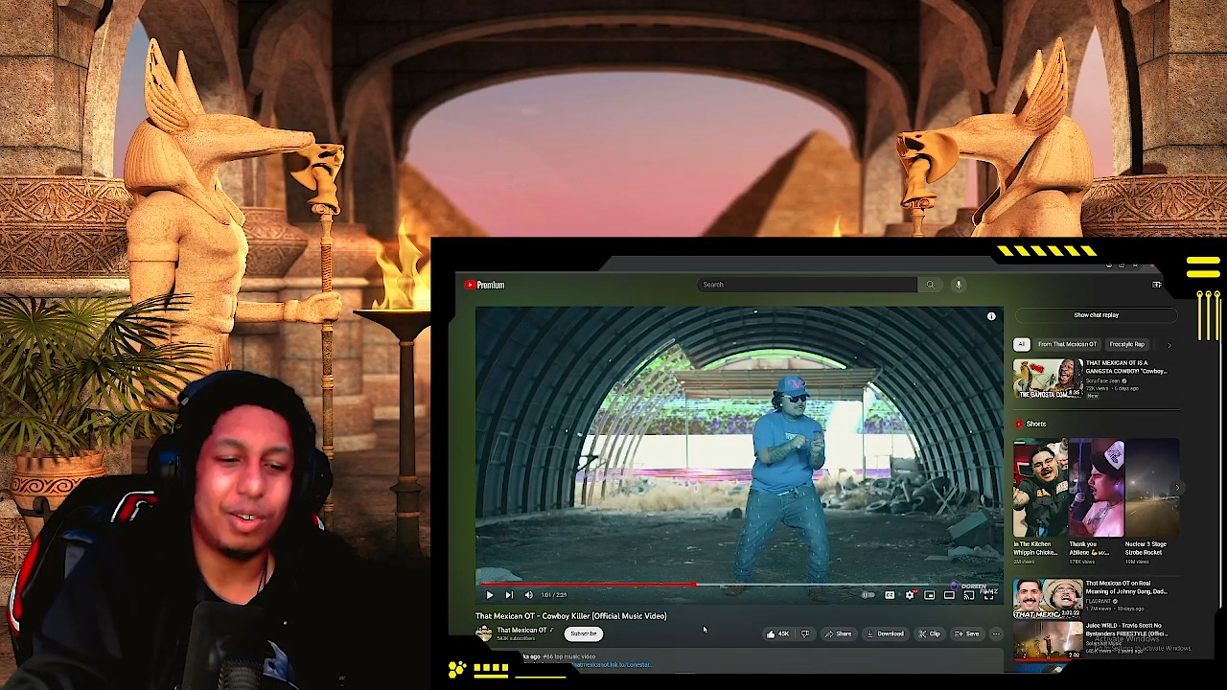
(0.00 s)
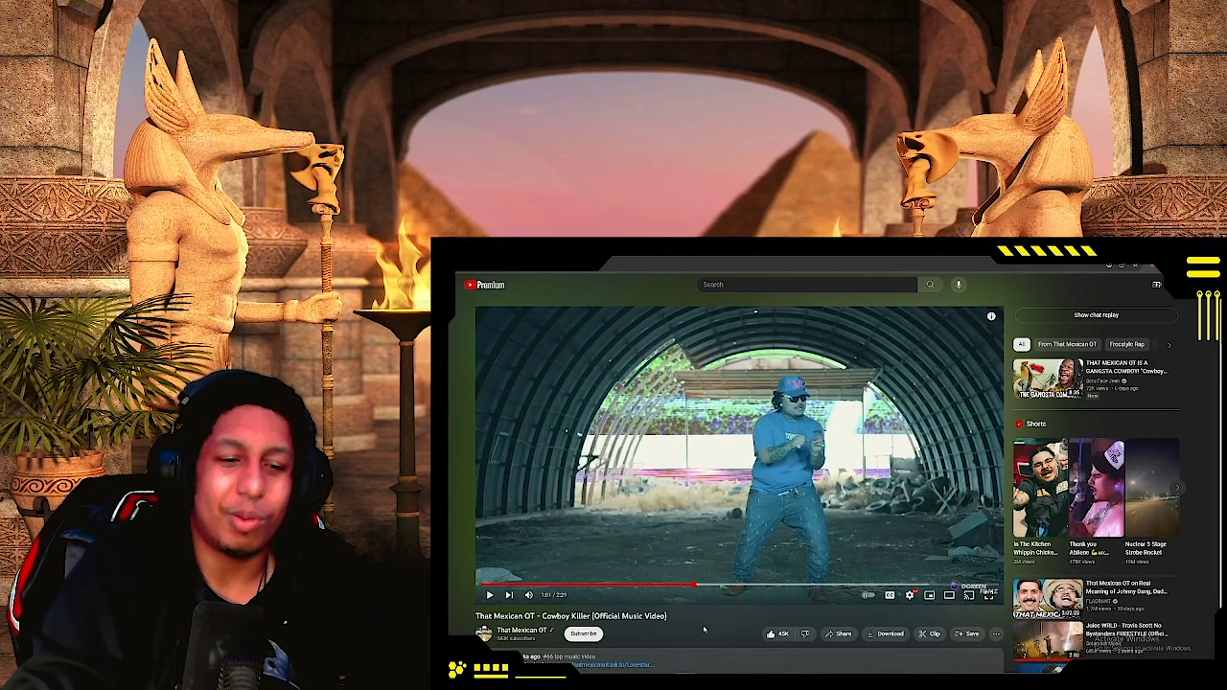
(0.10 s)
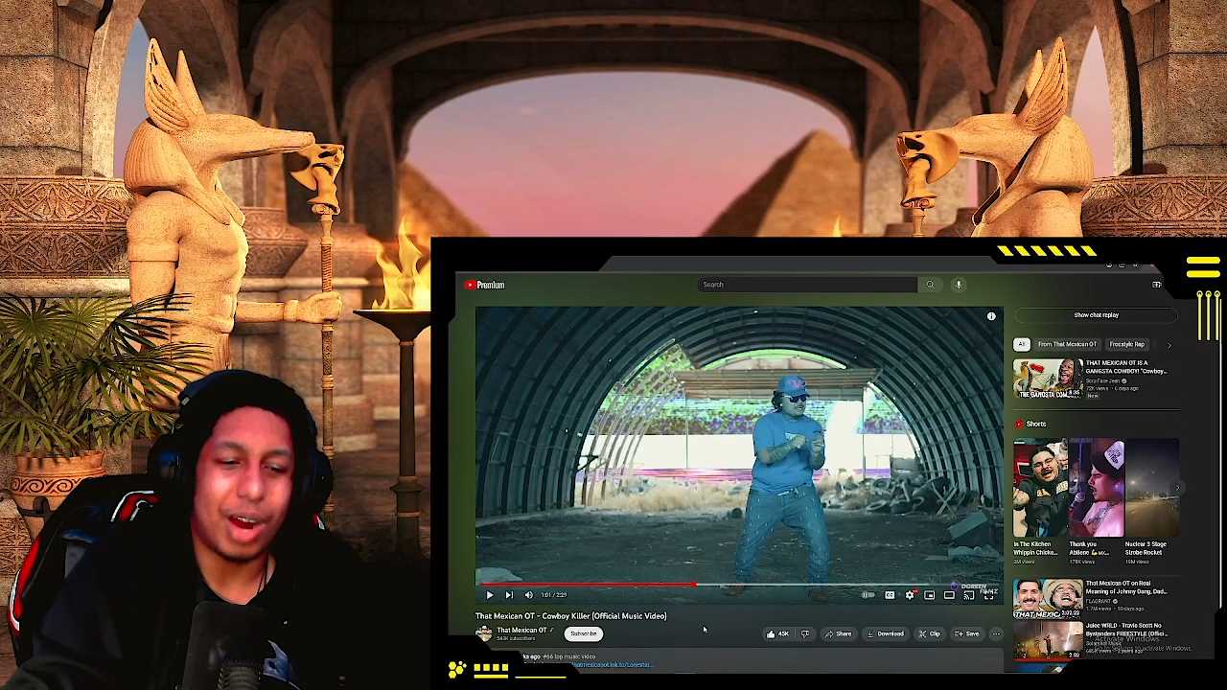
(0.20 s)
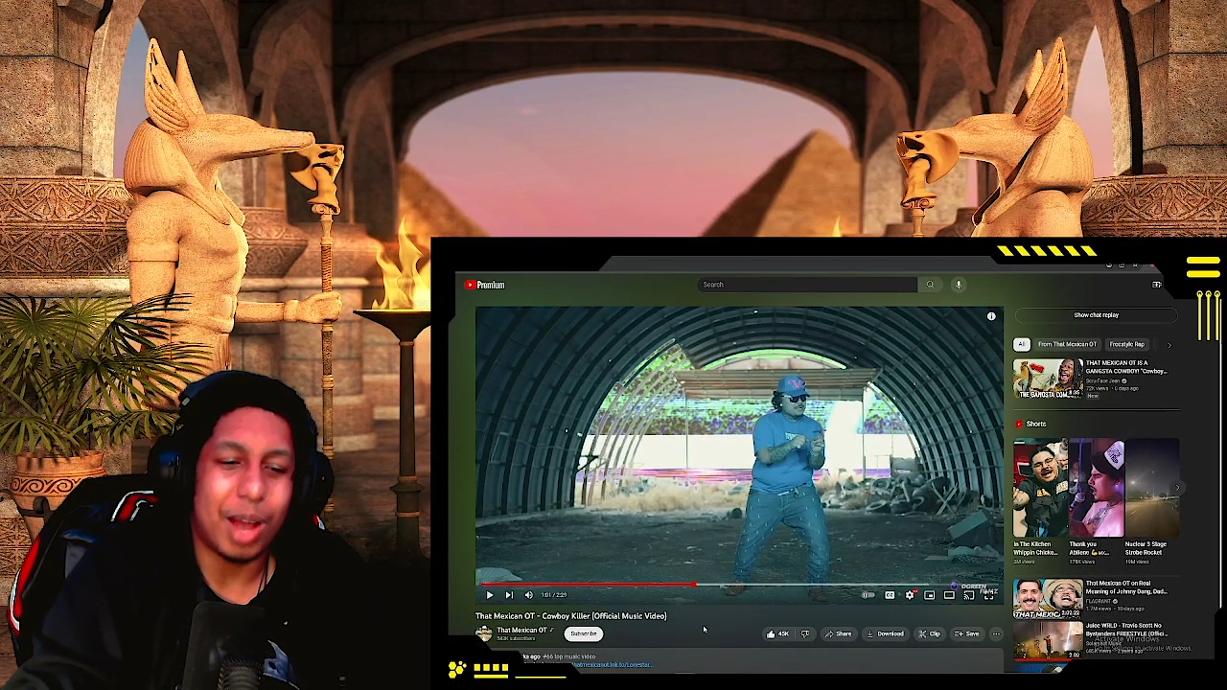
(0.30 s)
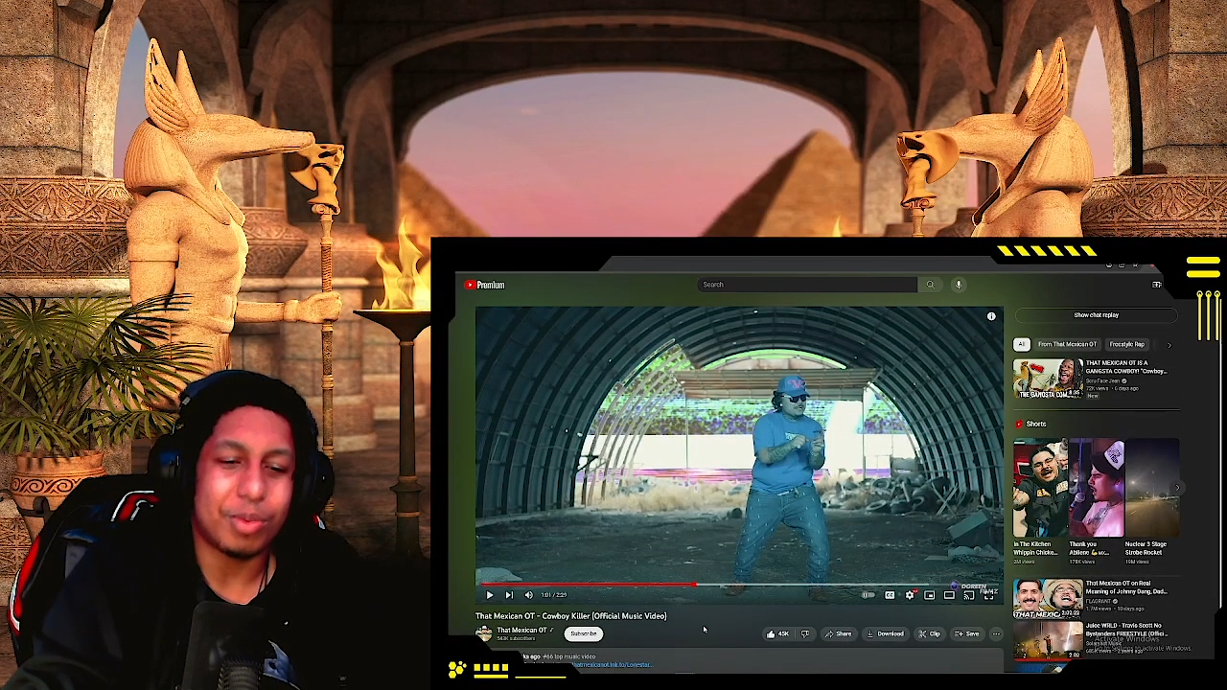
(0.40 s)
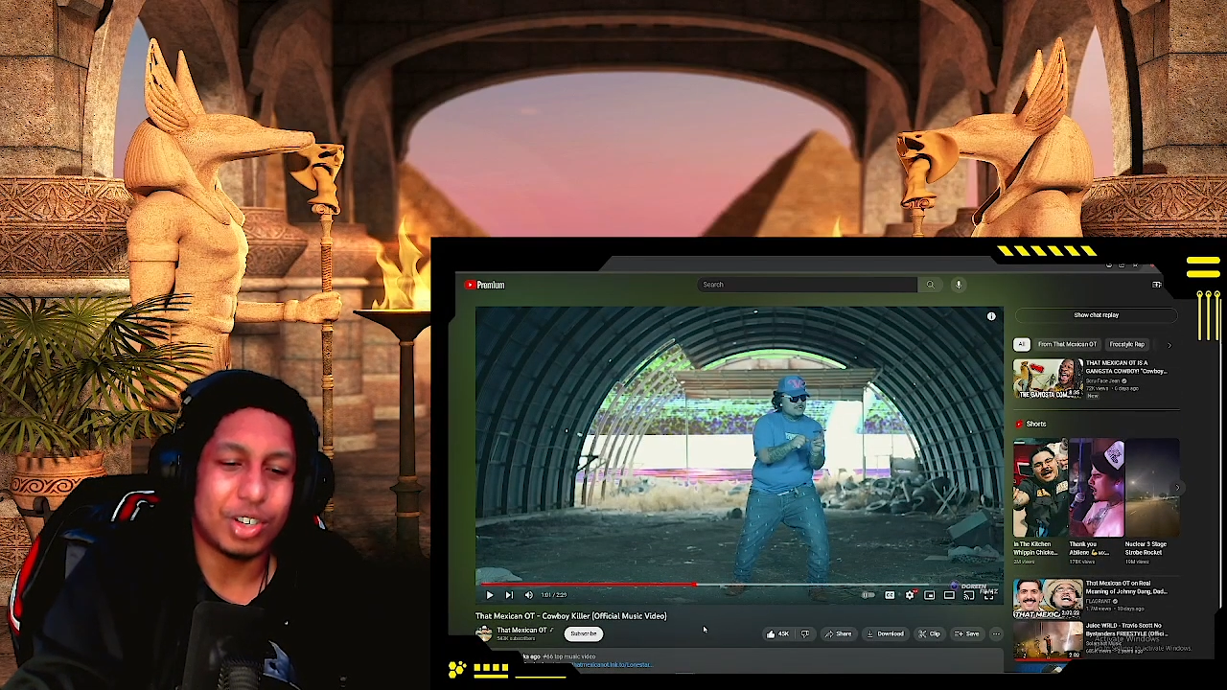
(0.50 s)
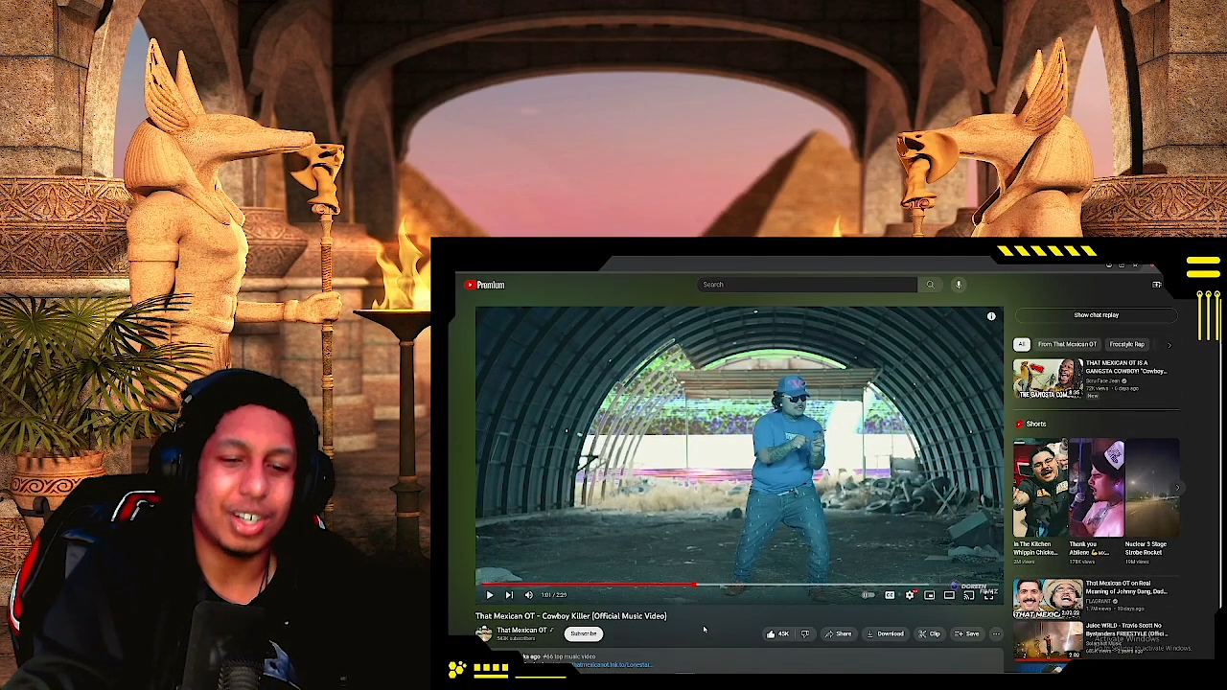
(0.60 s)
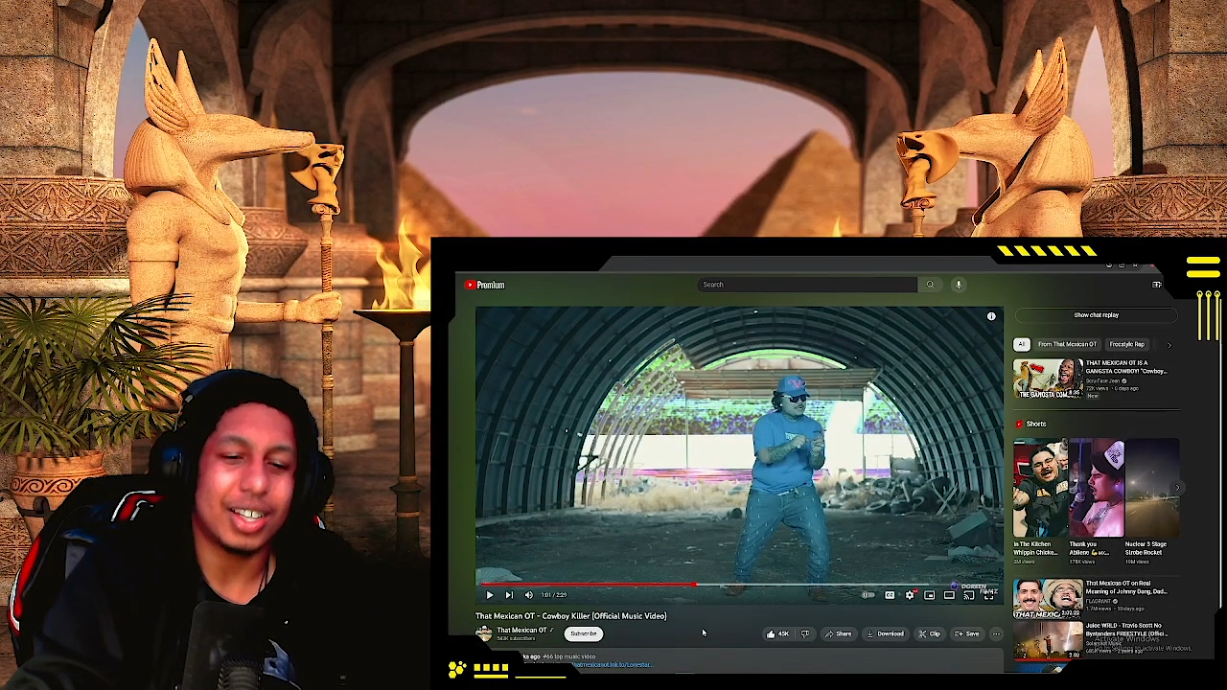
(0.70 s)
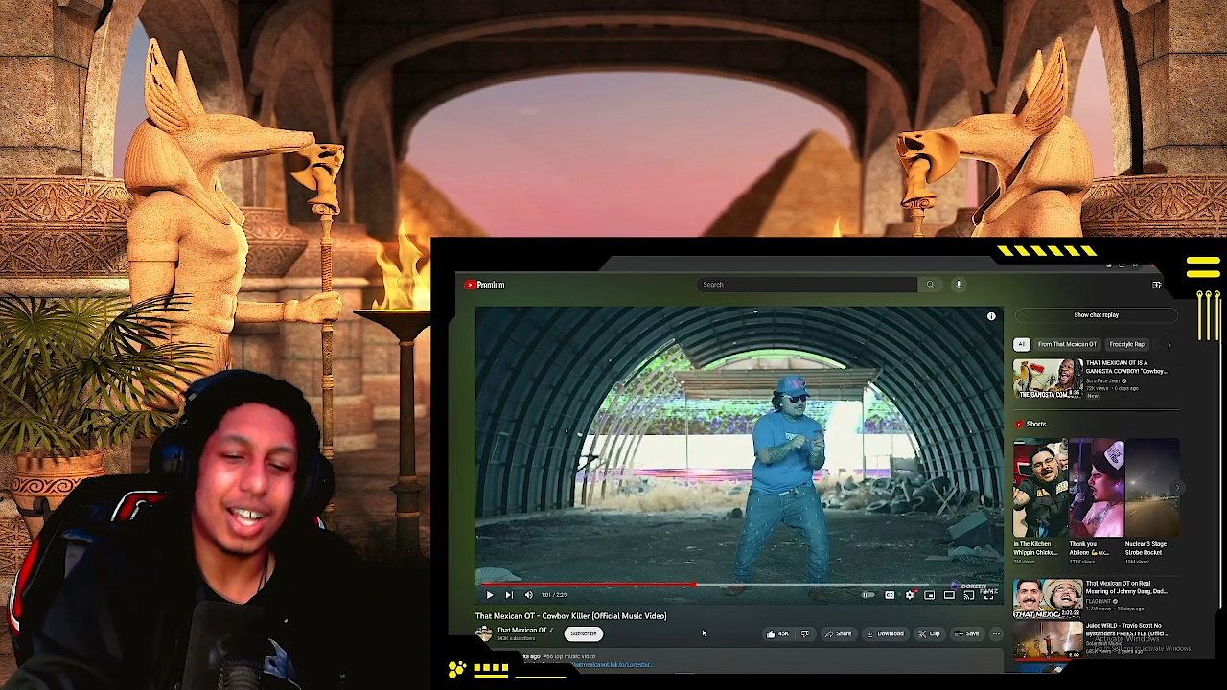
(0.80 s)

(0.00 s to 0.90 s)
rap shit